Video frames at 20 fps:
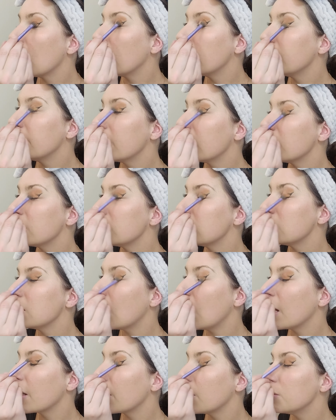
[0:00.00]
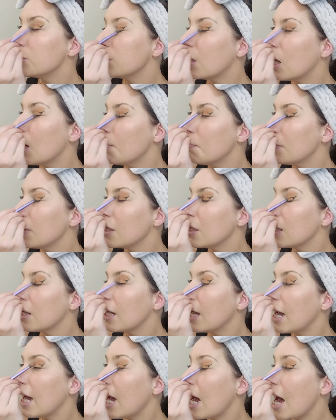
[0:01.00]
And yes, I go top
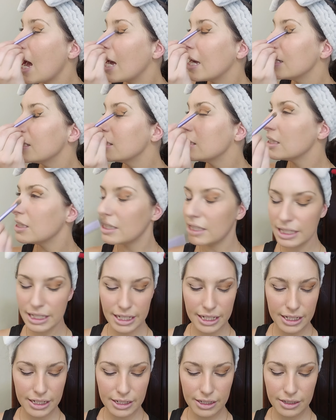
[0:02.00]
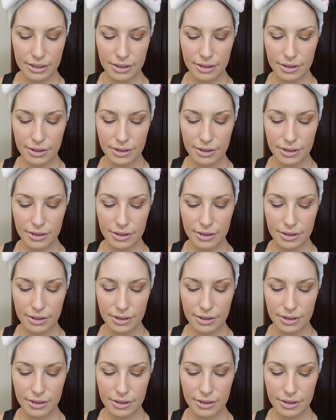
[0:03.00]
and lid.